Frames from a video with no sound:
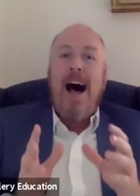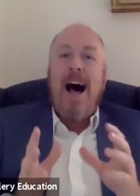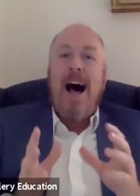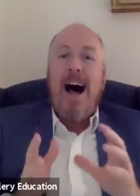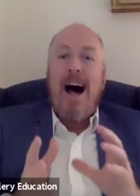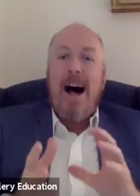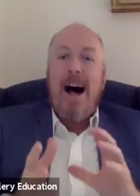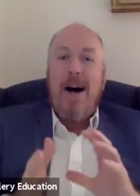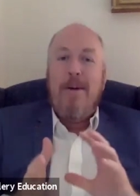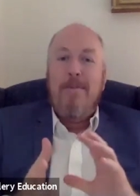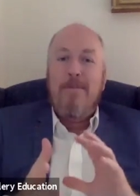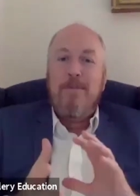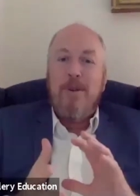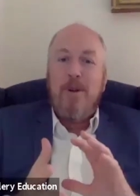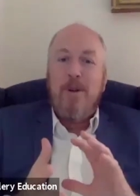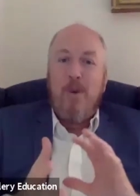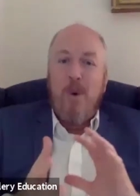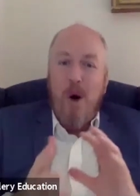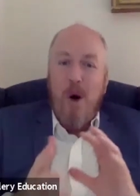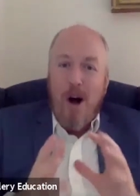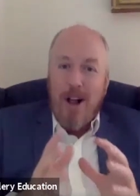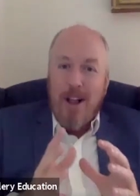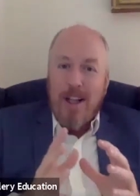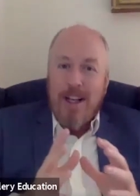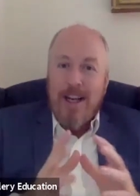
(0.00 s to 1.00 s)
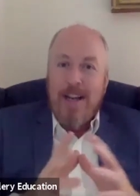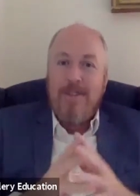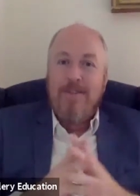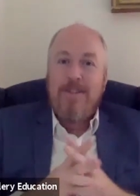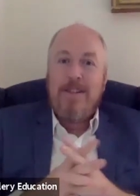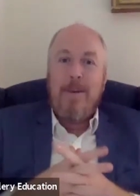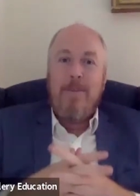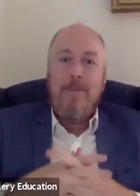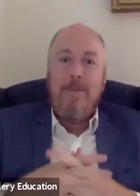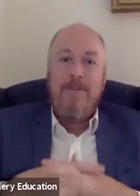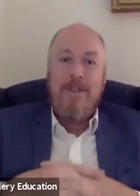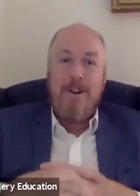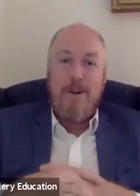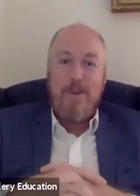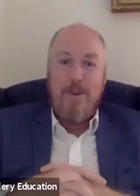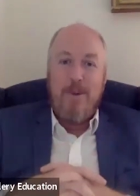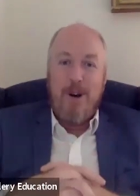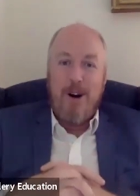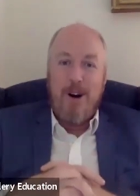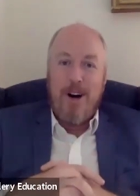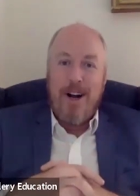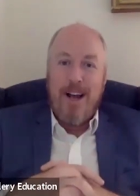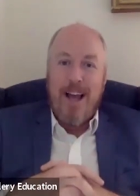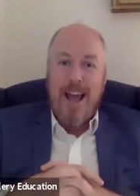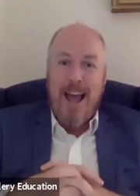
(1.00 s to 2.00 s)
um, quality of some of your
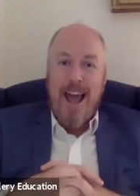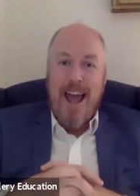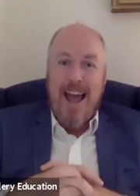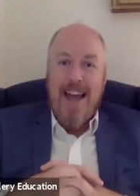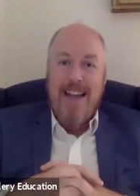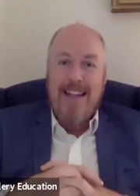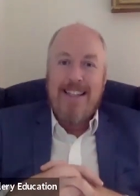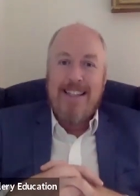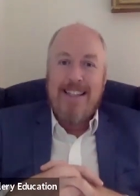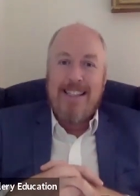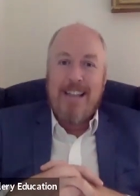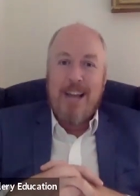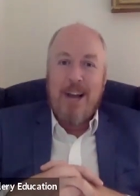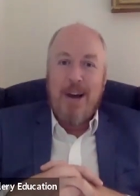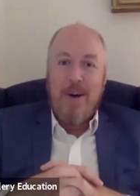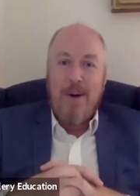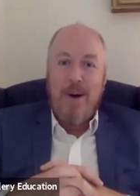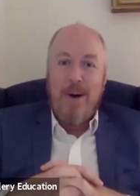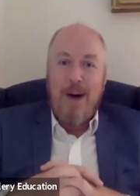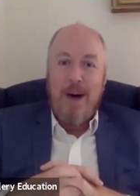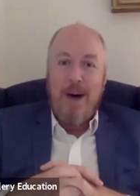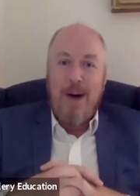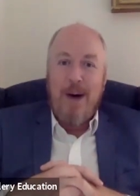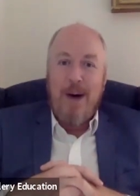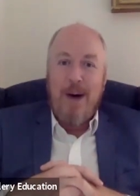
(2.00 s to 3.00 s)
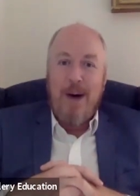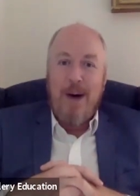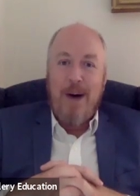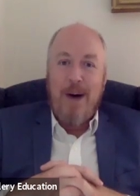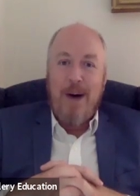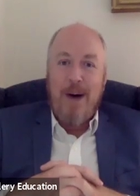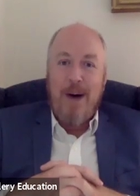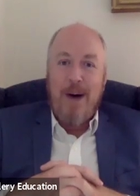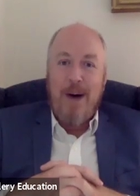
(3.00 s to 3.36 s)
work. And so, uh,